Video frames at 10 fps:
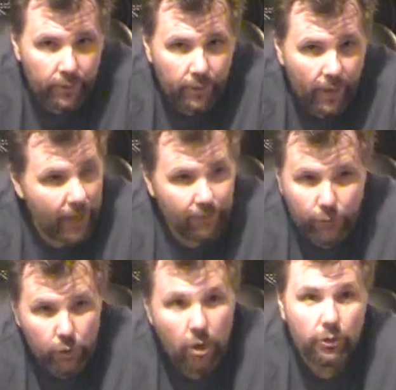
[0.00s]
And if
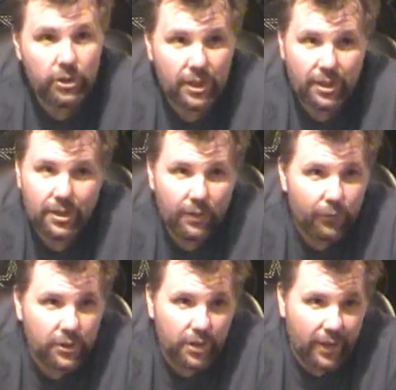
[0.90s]
you don't see the
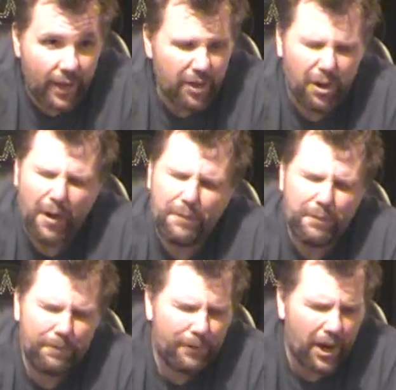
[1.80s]
difference in that, you're a
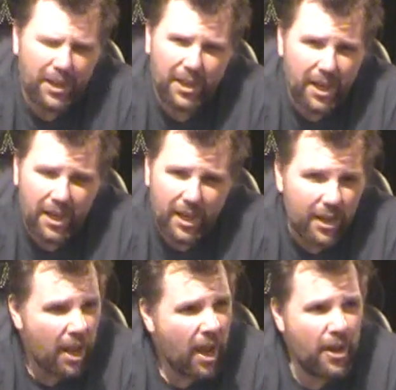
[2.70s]
fucking idiot
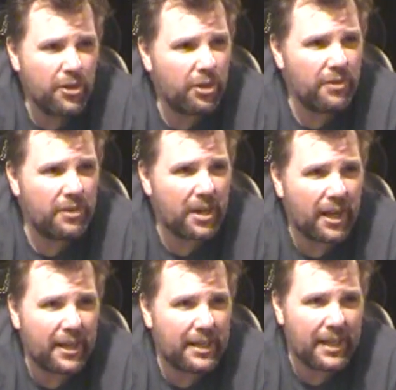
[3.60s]
and you're living in
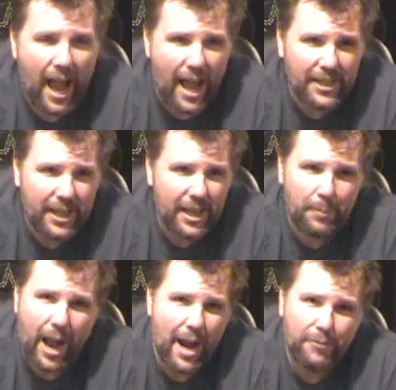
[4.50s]
a goddamn
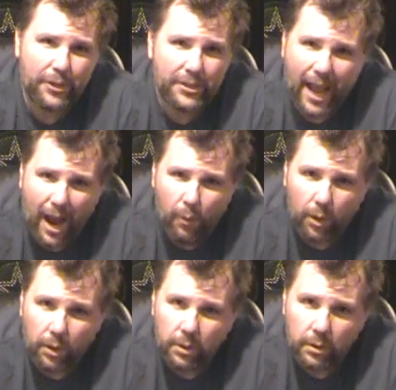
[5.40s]
ivory
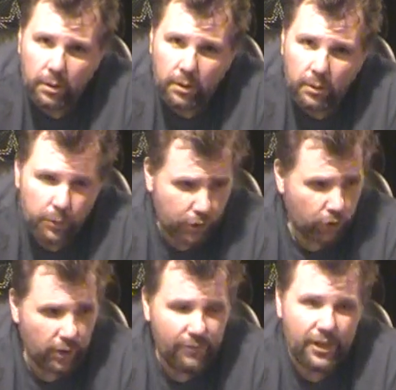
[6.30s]
tower, which you're
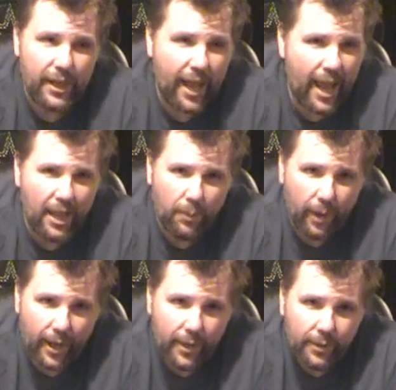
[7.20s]
living in
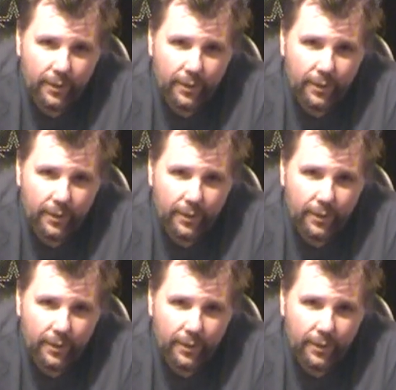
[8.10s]
anyway.